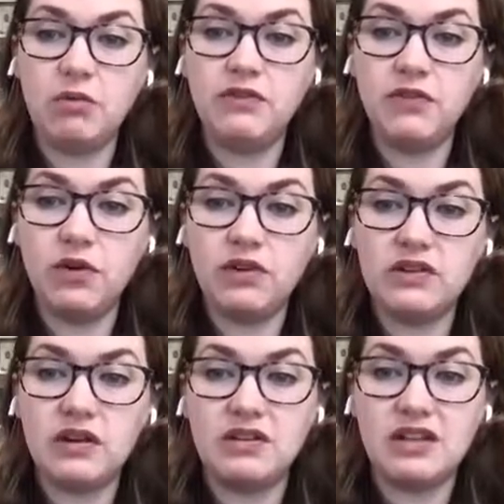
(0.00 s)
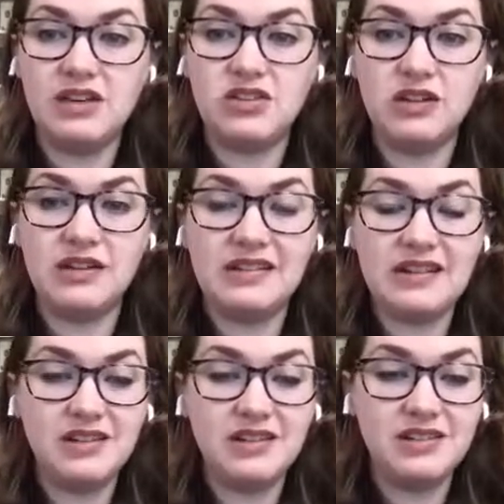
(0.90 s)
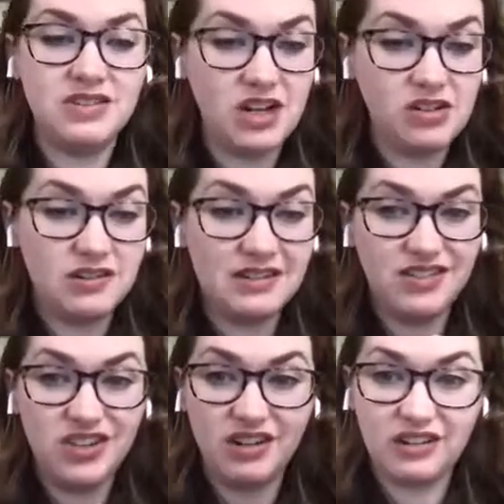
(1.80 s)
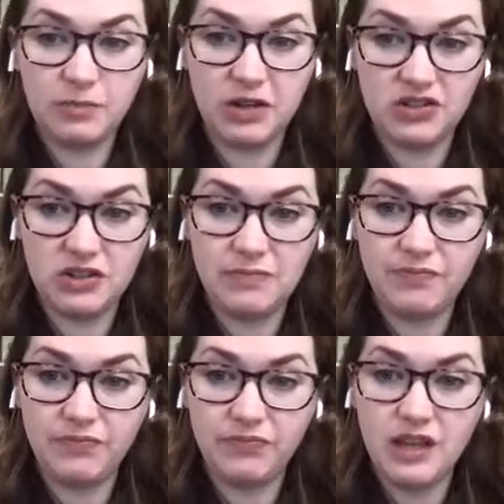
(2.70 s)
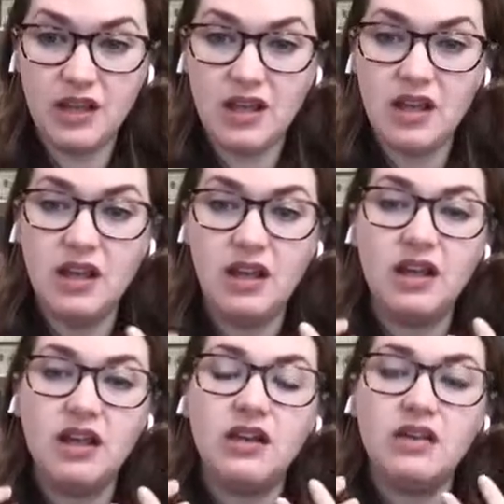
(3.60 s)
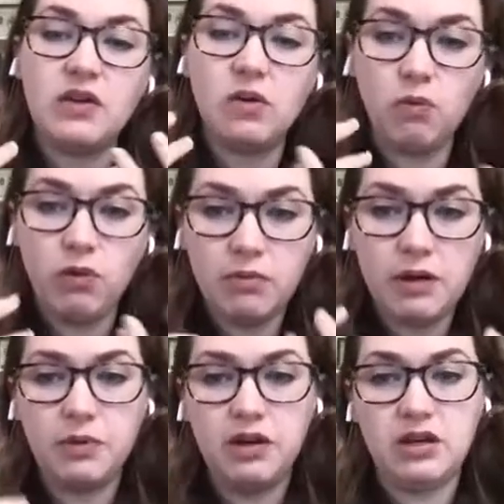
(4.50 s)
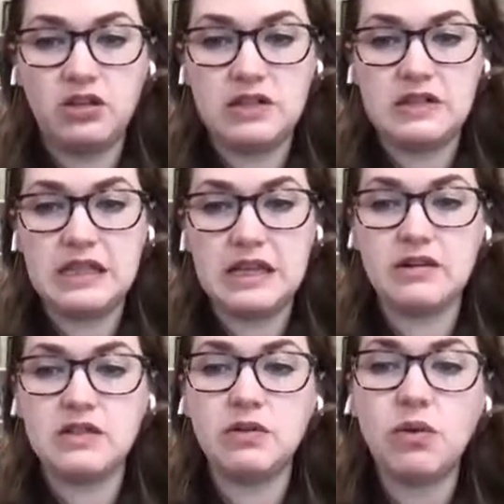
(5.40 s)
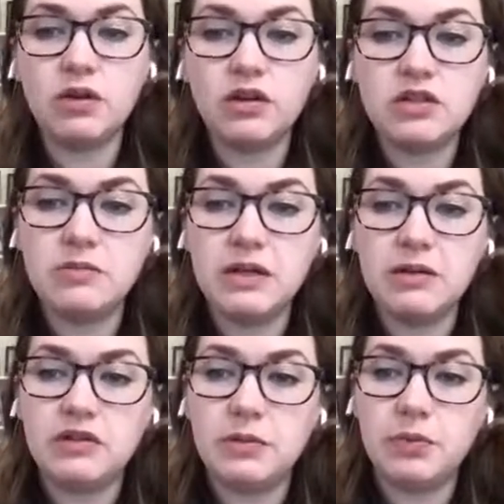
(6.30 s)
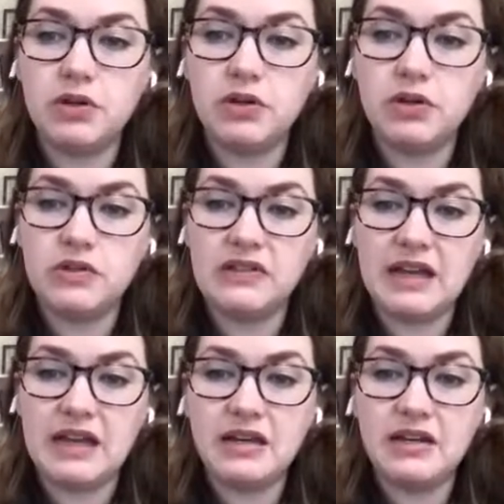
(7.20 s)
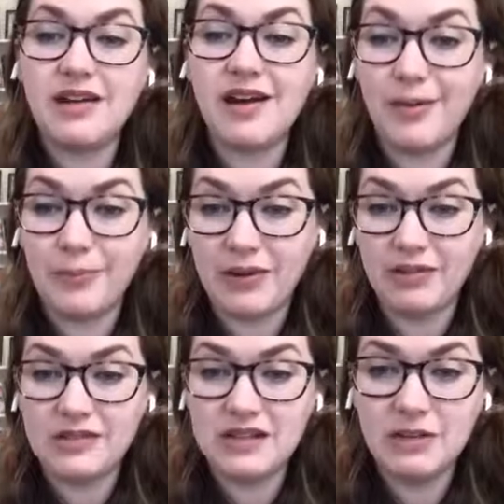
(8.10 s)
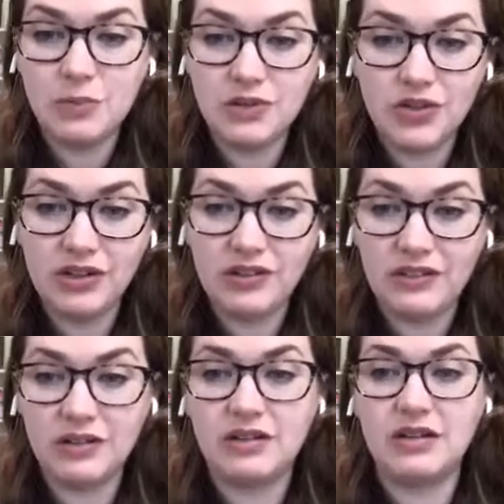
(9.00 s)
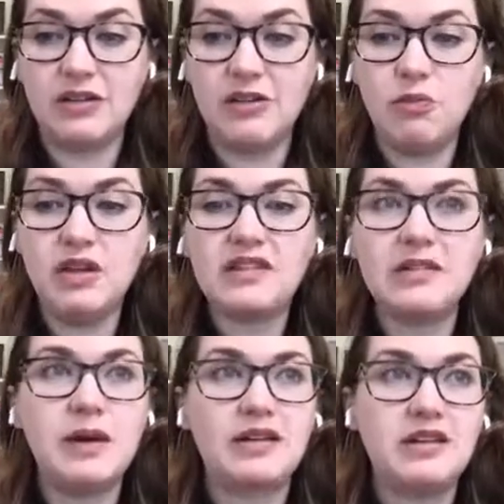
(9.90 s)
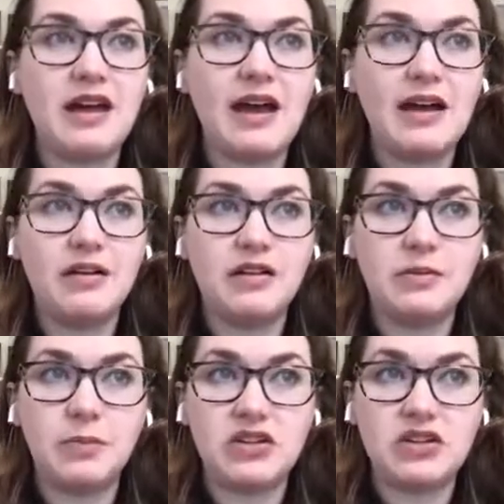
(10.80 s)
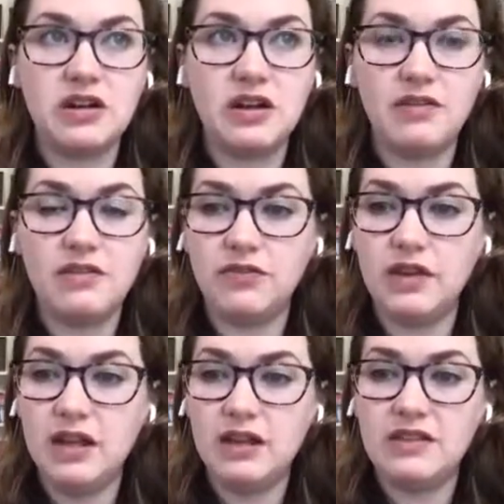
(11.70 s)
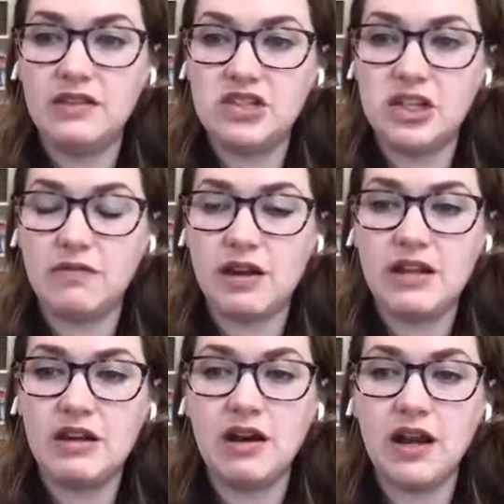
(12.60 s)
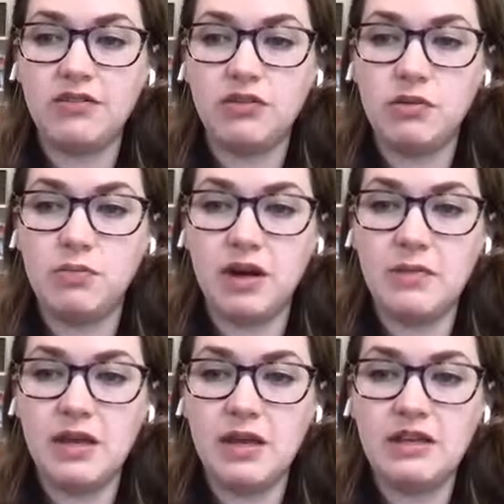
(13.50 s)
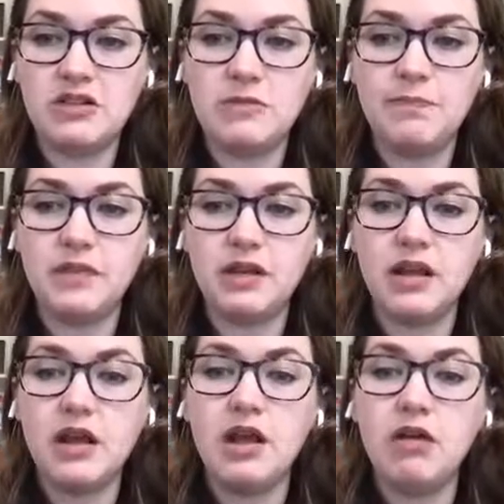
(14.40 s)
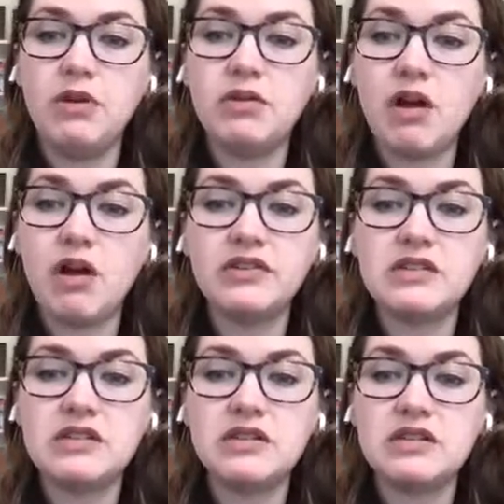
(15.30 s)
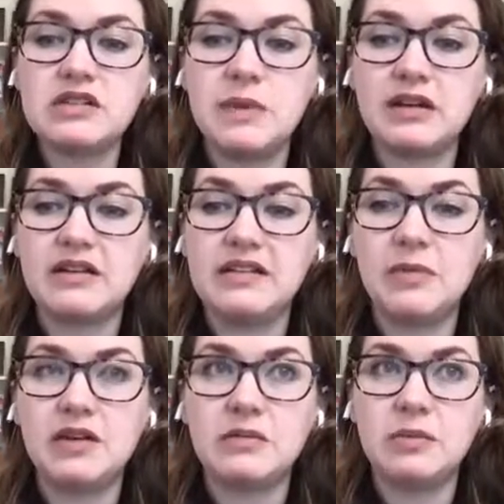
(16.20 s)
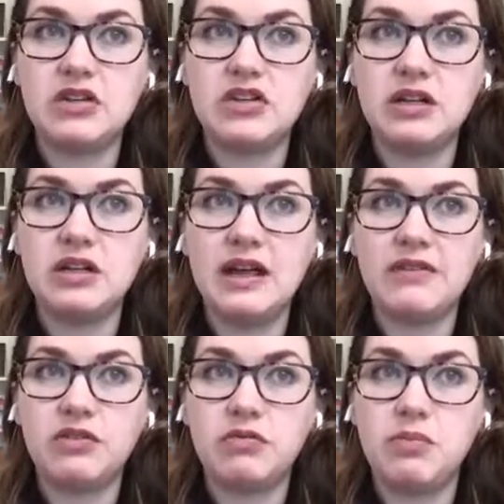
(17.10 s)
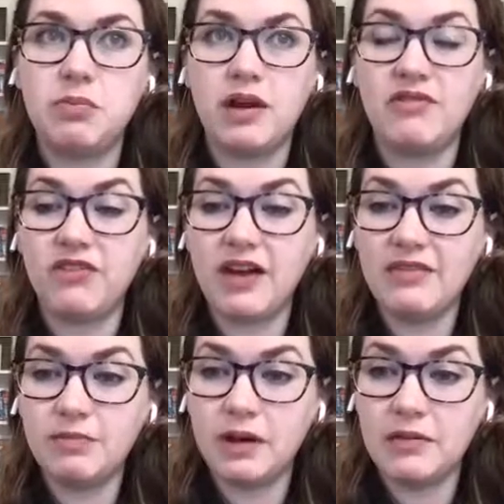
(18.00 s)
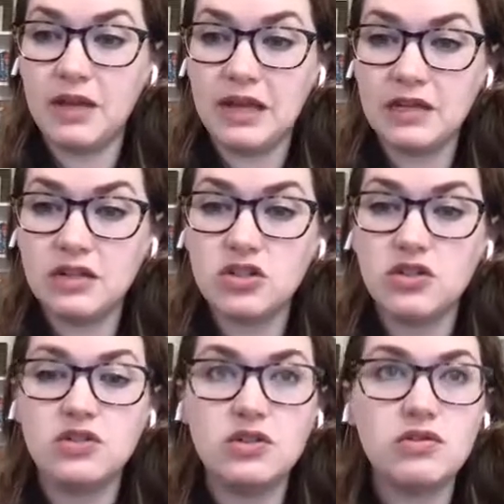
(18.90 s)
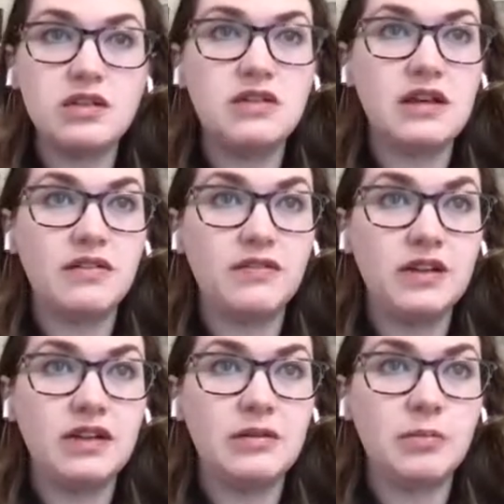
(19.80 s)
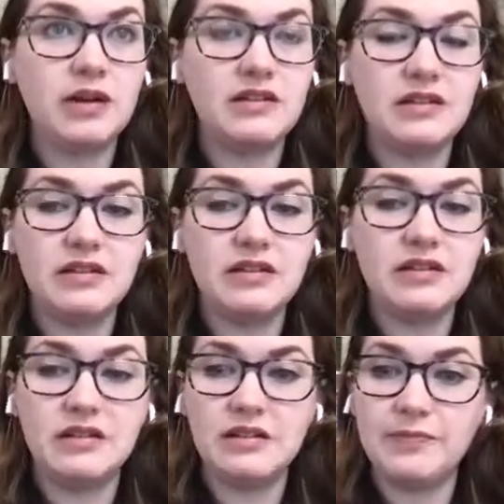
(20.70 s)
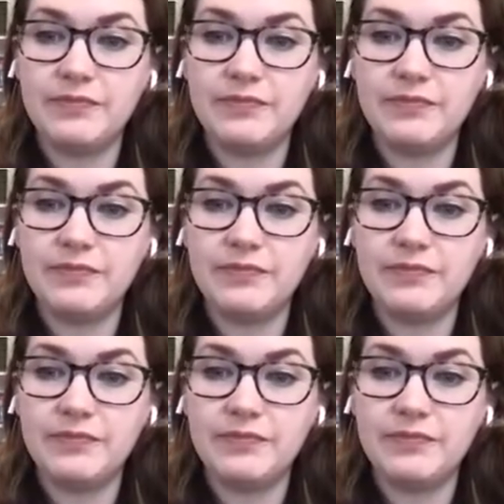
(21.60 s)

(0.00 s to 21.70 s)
So we focused our attention instead to changes in gene expression. So what about predictions there? So in order to be able to produce cyanidin compounds in Petunia exserta, we expected higher expression of this gene right here, F3'H. We would also still expect some expression in F3'5'H due to the delphinidin present.